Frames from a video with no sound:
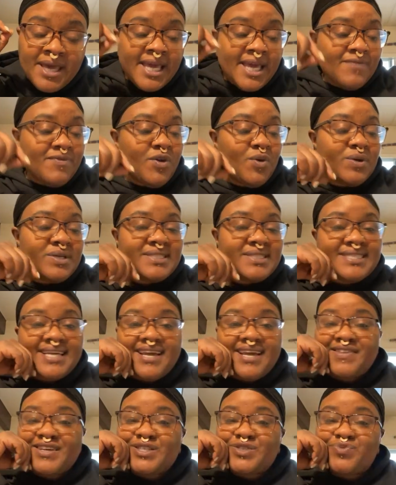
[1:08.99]
If you are
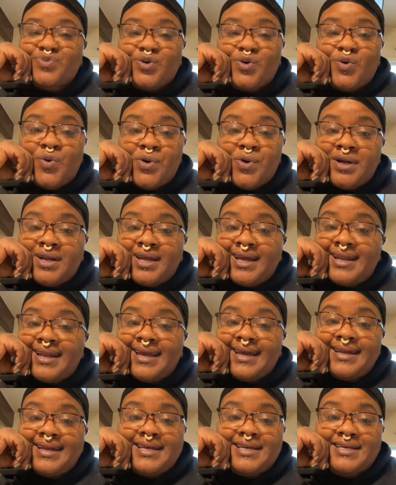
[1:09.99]
seeing this recorded,
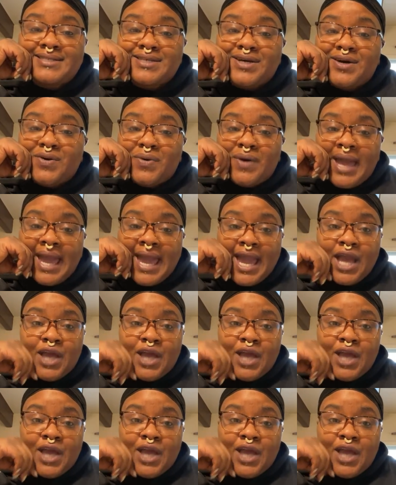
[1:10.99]
it is okay.